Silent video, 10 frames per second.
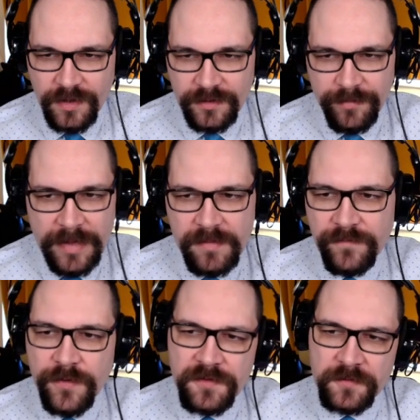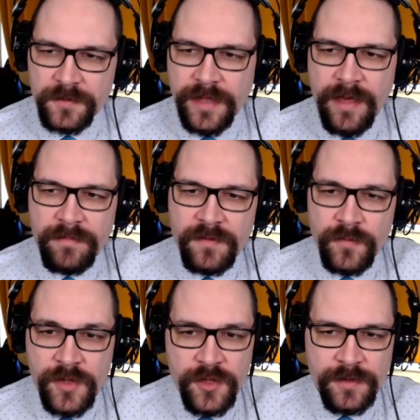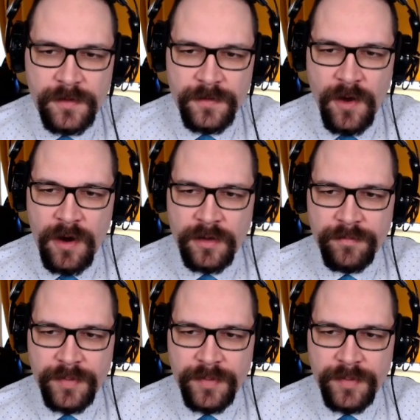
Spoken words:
The beams of your suit lamps reach into the dark,